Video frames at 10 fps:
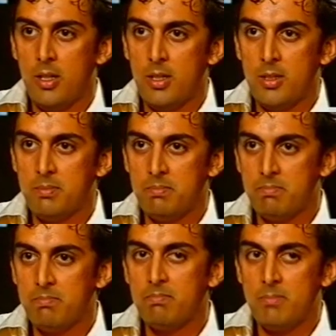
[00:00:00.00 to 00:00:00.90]

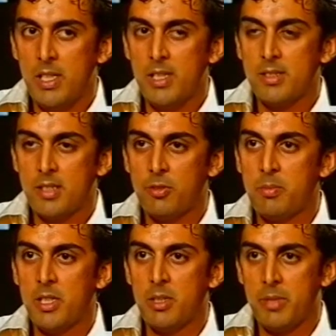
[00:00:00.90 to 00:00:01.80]
um, yeah, it's
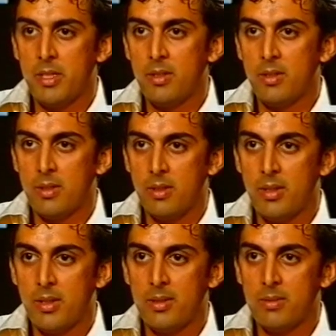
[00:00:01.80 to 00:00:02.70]
toughened me a bit,
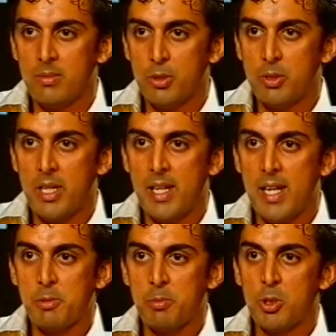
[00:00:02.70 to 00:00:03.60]
and you know
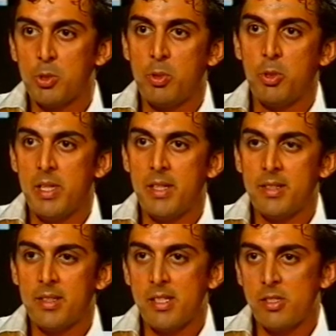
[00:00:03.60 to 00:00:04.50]
that helps because when you're
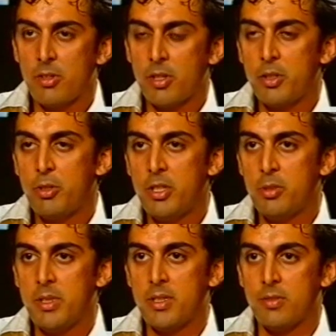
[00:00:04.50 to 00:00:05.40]
playing international cricket, you
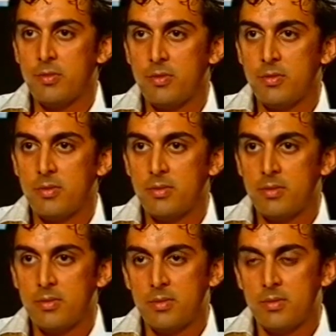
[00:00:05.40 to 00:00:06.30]
need to be tough.
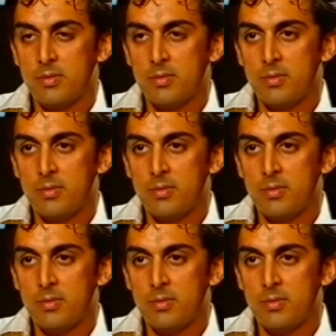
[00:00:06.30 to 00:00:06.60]
Are you